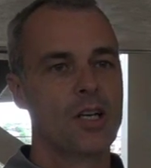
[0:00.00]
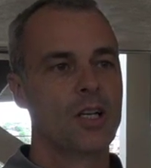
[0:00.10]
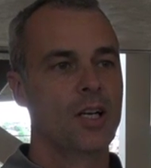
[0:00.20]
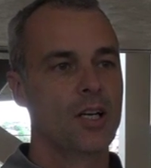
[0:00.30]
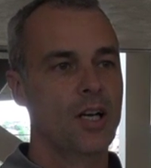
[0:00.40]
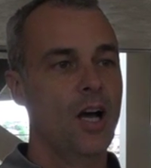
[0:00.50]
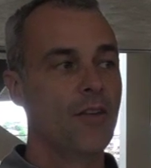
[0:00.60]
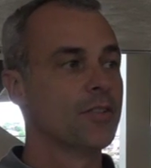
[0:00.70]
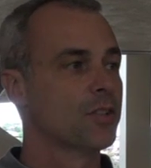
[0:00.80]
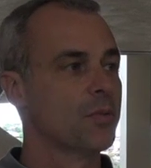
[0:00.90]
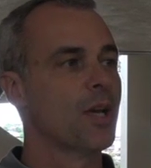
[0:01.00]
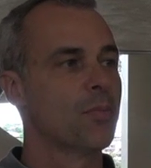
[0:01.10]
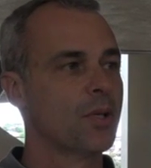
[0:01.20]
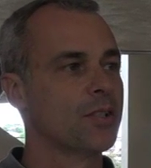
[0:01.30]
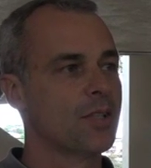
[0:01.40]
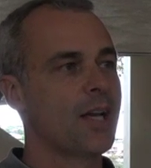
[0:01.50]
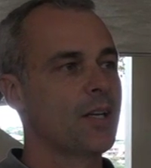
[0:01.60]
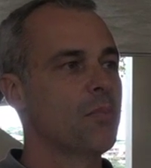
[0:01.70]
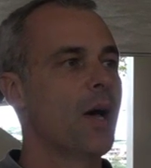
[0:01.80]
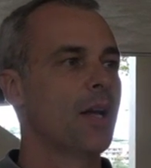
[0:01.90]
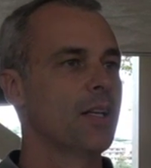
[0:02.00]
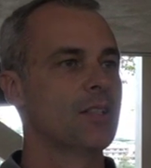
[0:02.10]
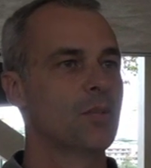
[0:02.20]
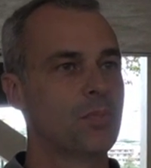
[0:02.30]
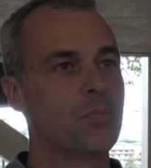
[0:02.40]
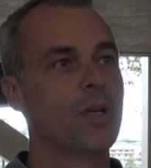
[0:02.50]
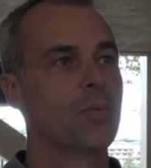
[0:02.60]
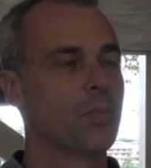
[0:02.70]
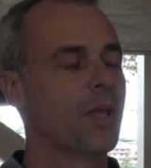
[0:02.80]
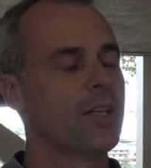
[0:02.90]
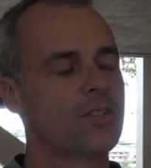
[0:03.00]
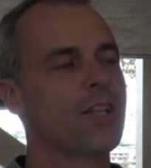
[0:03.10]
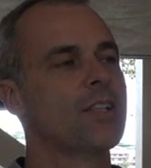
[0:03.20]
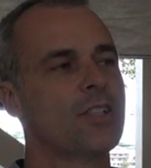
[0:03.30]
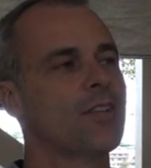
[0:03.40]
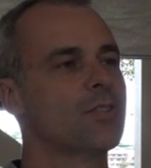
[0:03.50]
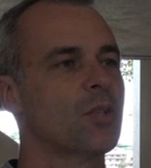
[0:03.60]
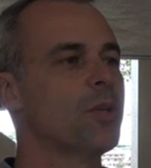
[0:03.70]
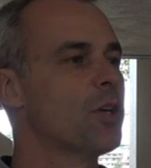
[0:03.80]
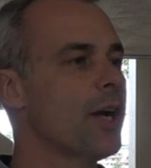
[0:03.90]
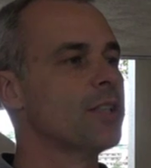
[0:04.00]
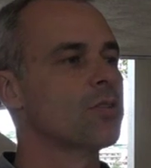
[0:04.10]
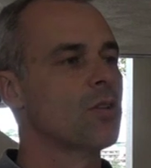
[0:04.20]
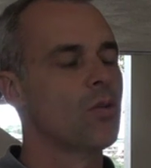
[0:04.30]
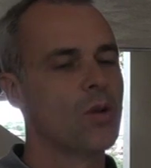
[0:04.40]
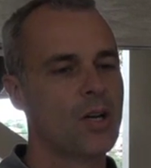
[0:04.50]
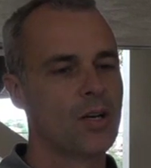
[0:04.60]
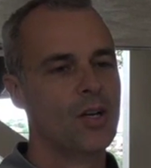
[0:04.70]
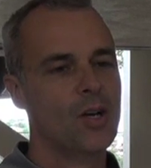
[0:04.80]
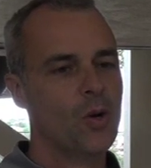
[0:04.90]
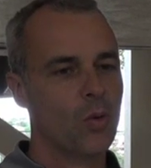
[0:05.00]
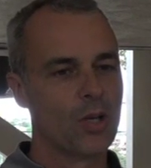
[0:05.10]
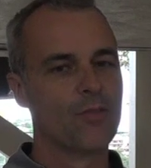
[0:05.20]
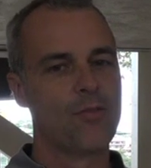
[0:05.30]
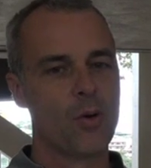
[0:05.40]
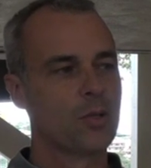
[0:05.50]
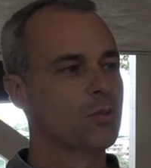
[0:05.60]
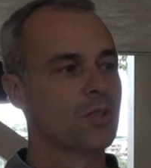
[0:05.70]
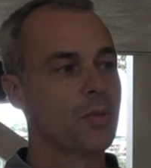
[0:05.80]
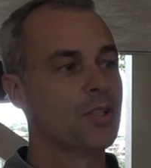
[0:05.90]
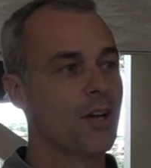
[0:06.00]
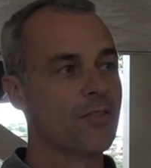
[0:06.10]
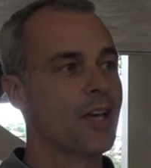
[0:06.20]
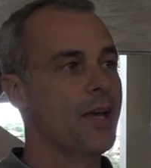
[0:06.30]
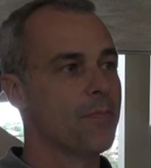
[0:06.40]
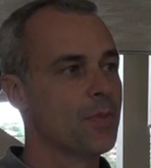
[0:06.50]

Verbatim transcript: uh, obviously we got pretty excited about it, and to be able to play at Stan Sheriff is going to be great. So uh, we're looking forward to it. It's going to be a tough game.